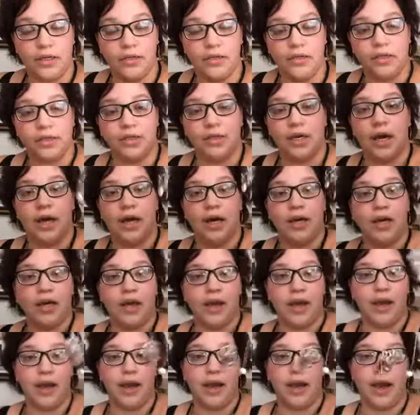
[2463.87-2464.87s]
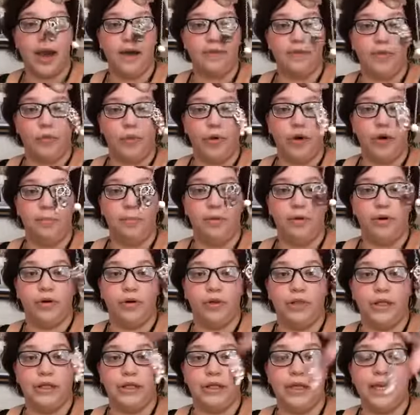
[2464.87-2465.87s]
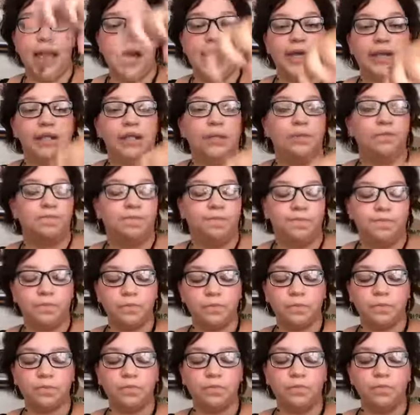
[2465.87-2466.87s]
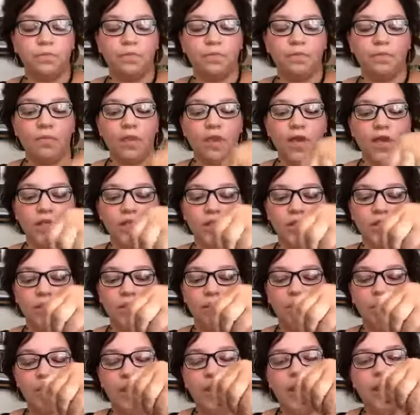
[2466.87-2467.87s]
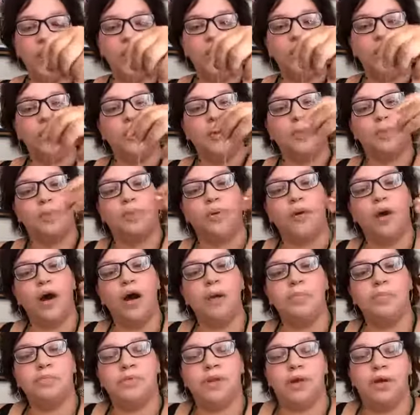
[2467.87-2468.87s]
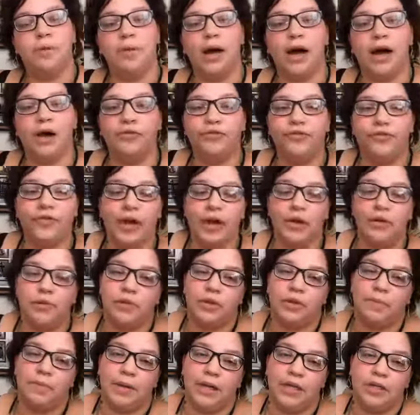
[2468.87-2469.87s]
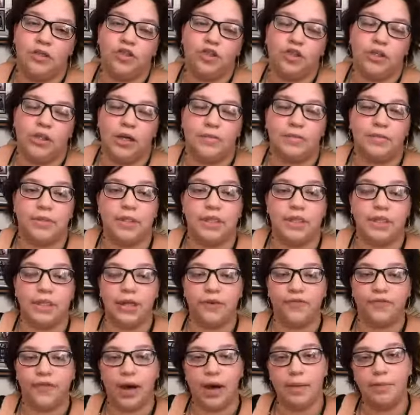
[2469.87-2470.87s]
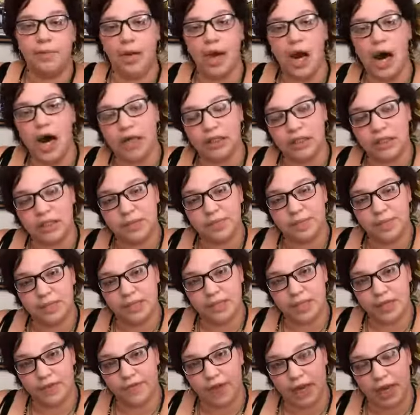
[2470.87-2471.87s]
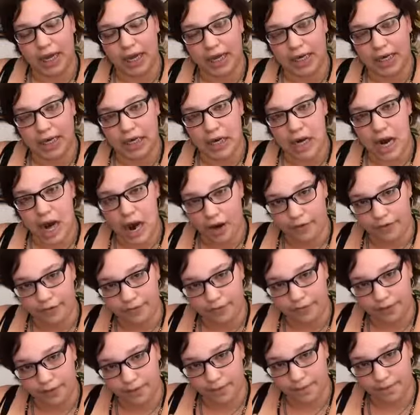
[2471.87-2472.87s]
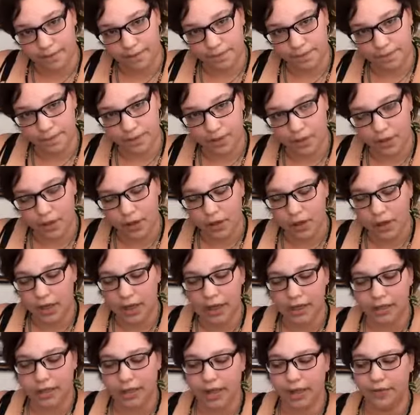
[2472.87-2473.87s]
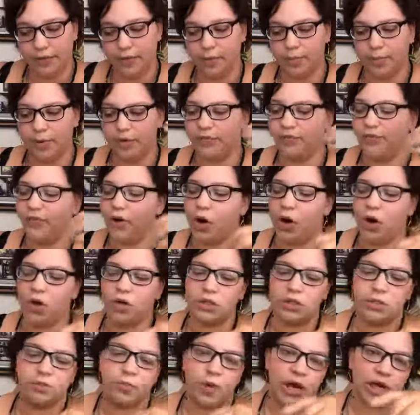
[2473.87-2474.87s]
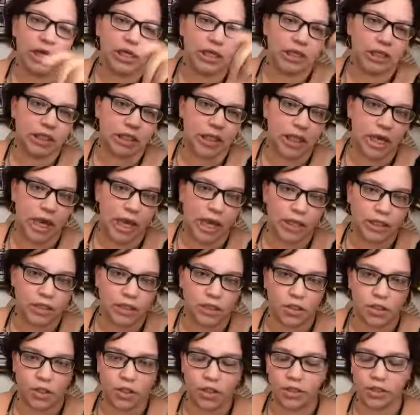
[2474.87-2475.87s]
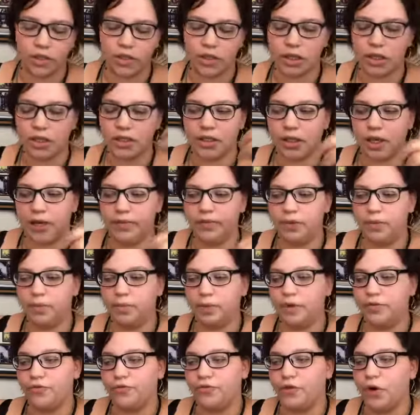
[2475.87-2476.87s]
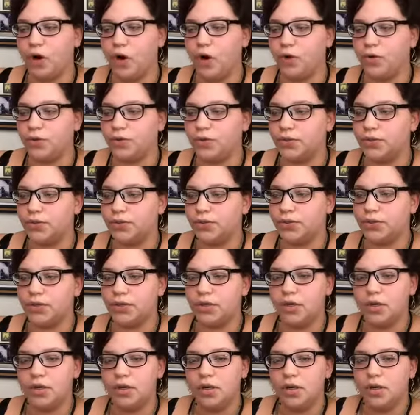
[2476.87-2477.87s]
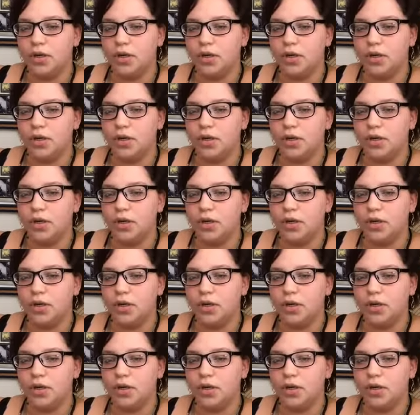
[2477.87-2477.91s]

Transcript: it on the side, and I have a real pearl on the end. So the problem I've found with pendulums is if I'm not specific enough. It's given me false pregnancy answers. It's given me false...